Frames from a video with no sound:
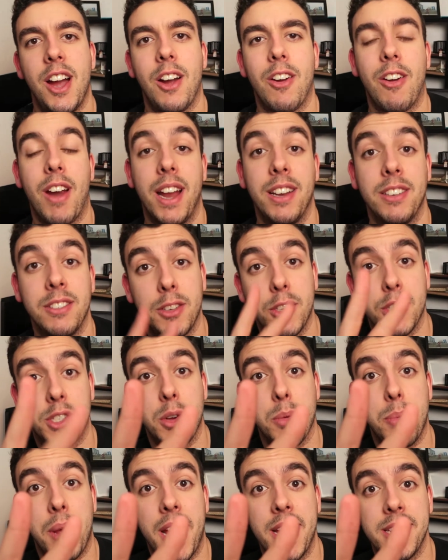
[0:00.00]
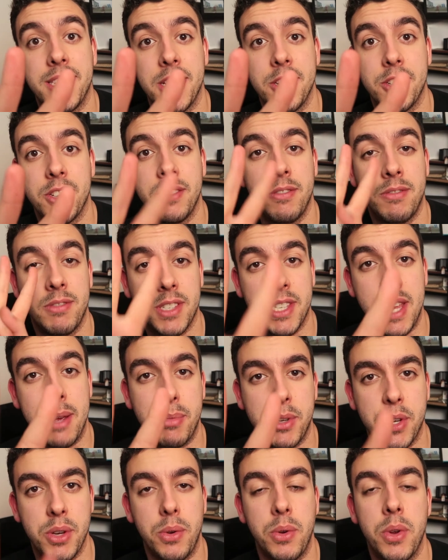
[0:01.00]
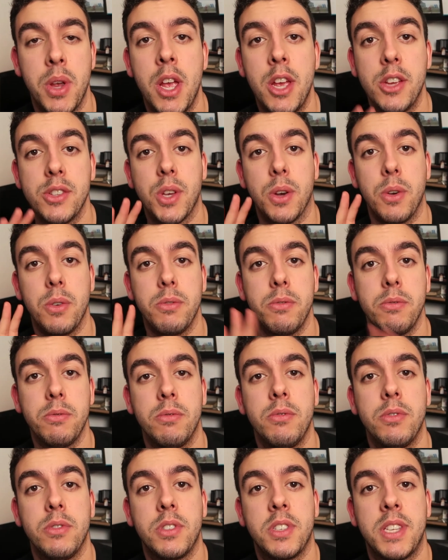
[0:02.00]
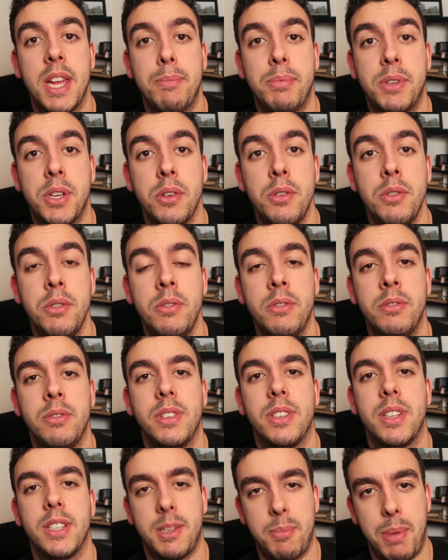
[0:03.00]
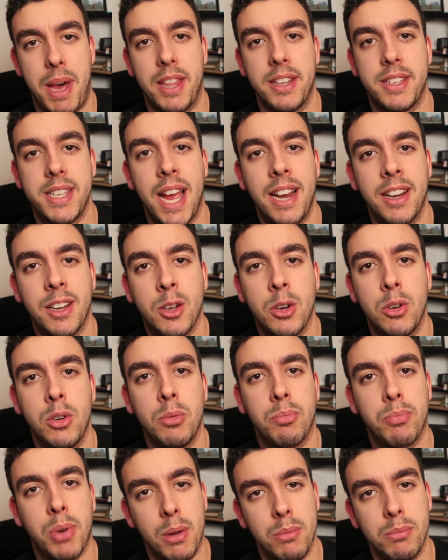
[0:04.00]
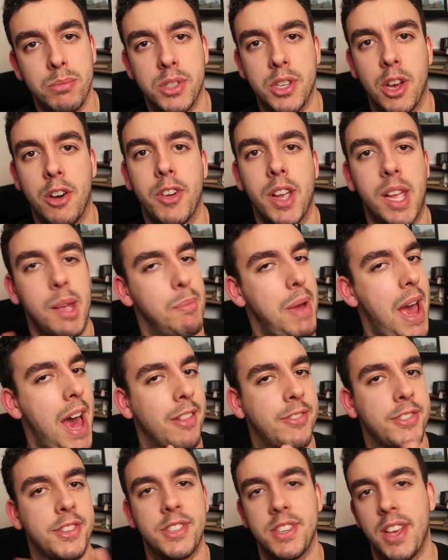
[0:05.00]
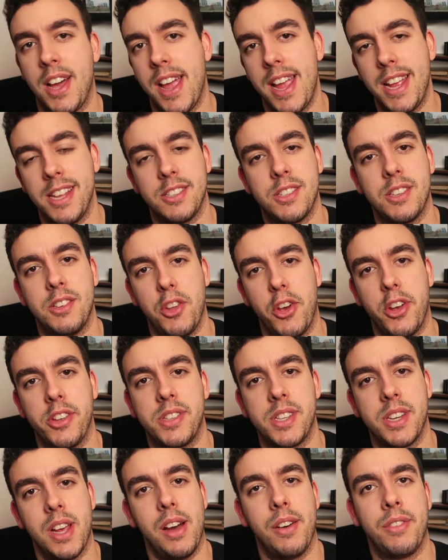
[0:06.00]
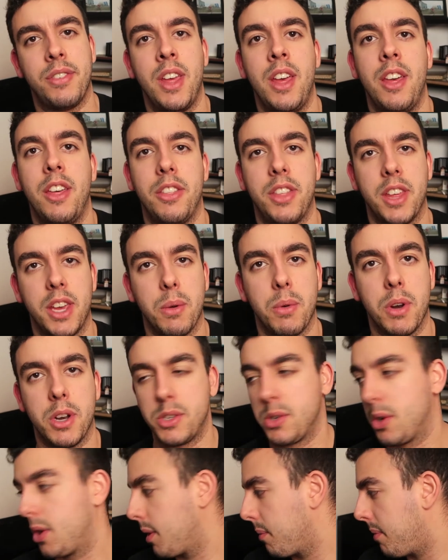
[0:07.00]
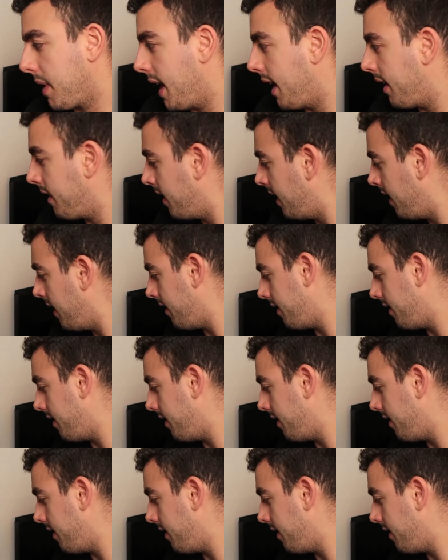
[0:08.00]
All right, you're still paying attention? Step two. So, step two, it's about the technical problem solving, math, science, nerd stuff, thing you want to talk about.